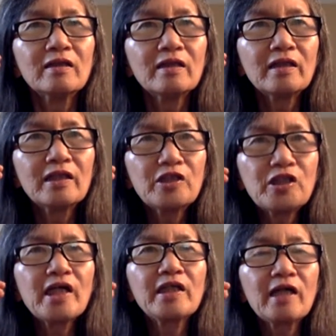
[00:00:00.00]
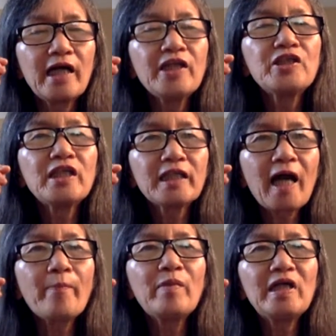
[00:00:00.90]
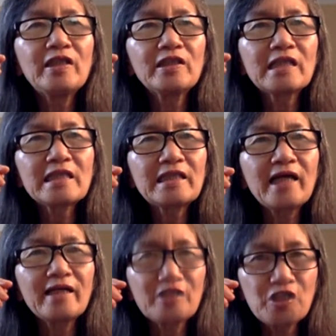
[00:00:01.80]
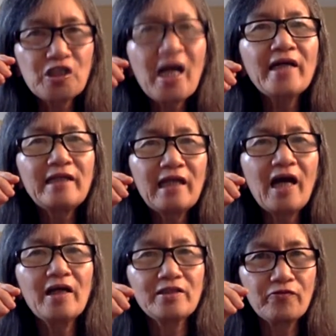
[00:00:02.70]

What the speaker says: the energy come in just like shining light,